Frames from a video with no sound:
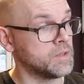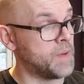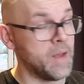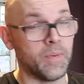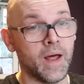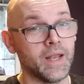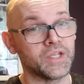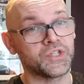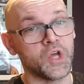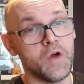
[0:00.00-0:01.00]
There's people out there
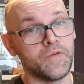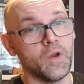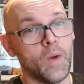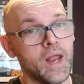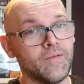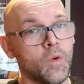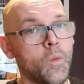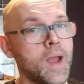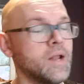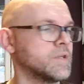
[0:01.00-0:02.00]
surfing away, having a
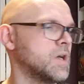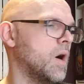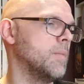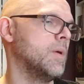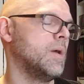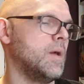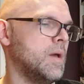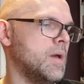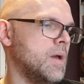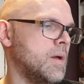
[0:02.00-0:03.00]
whale of a time
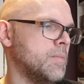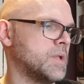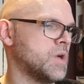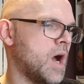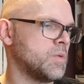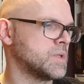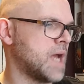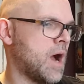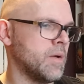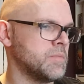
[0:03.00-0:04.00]
the tide was
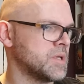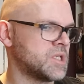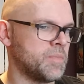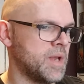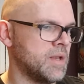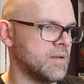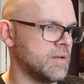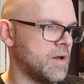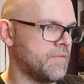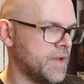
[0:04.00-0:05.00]
out. It must have been,
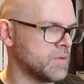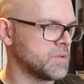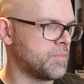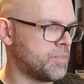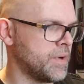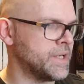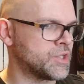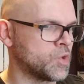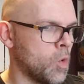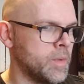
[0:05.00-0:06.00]
I think it was a pretty
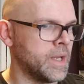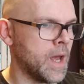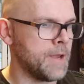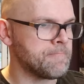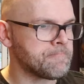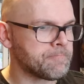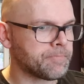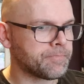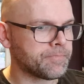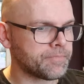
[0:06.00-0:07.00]
stormy day.
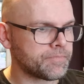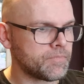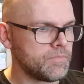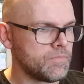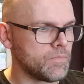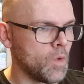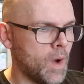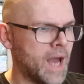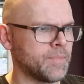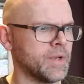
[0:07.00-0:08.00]

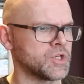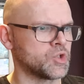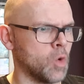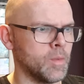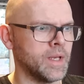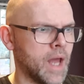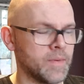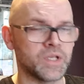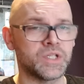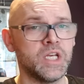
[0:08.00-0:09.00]
Well, had been a stormy day,
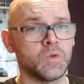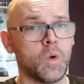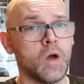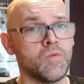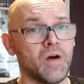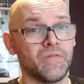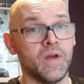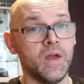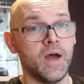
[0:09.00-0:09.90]
but the seas were quite rough.